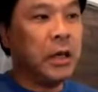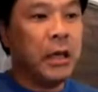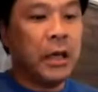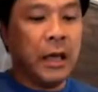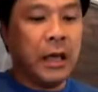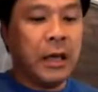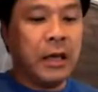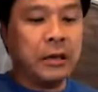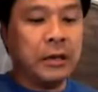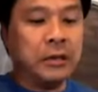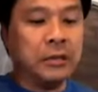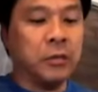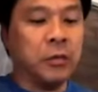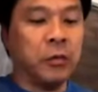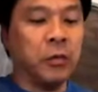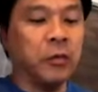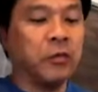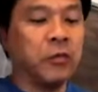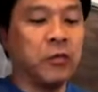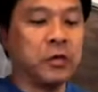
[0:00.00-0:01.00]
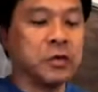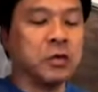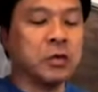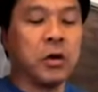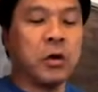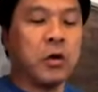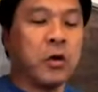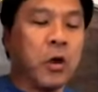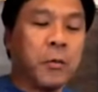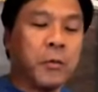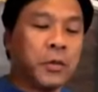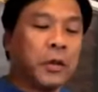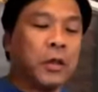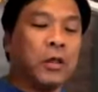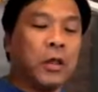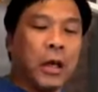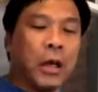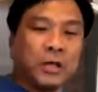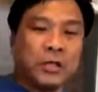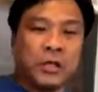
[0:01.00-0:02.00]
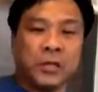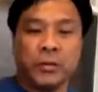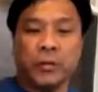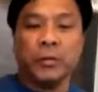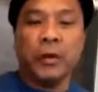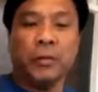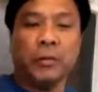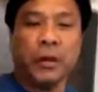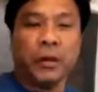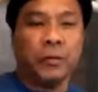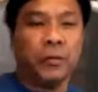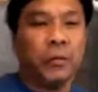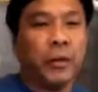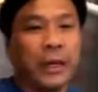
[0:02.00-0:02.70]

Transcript: Okay. Yeah, when we first started opening Kolache Republic, we